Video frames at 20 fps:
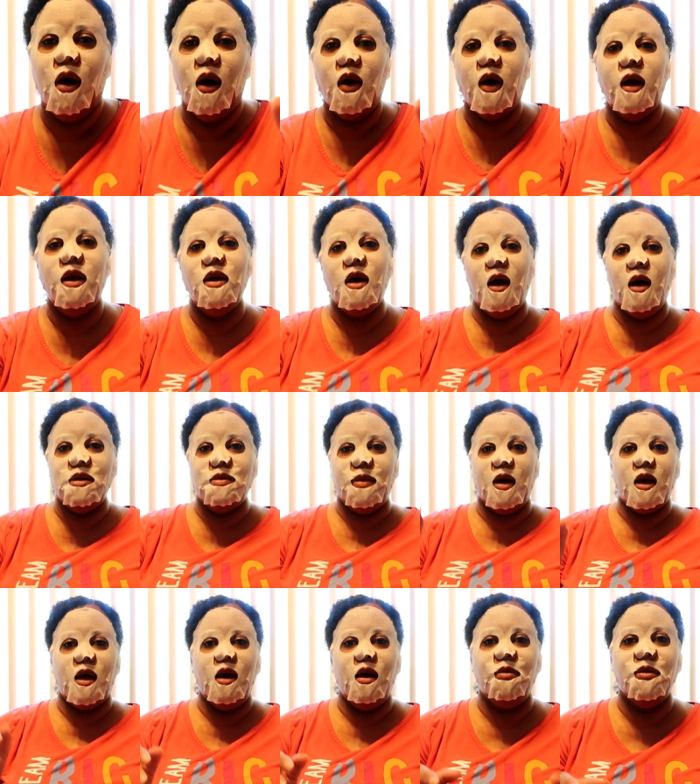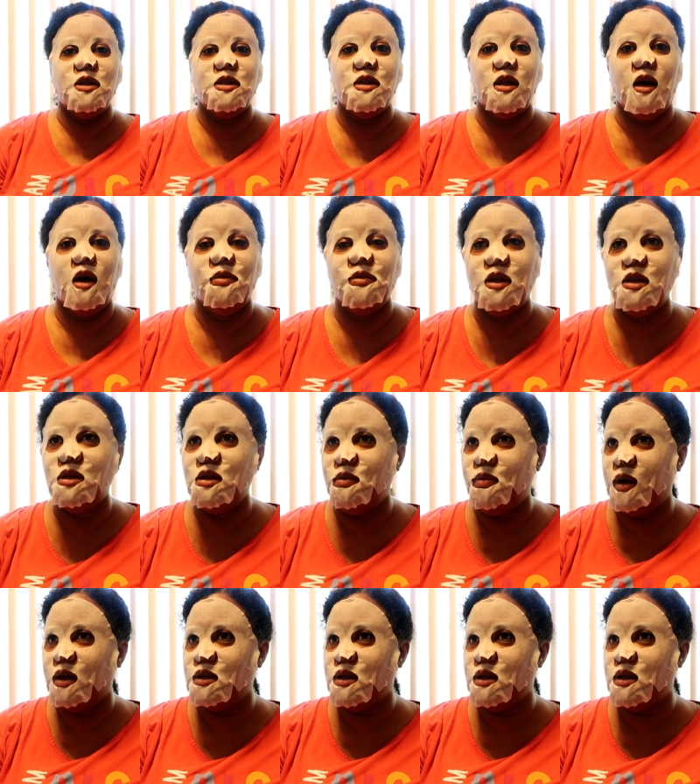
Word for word: Okay, you guys, my camera stopped. Is it no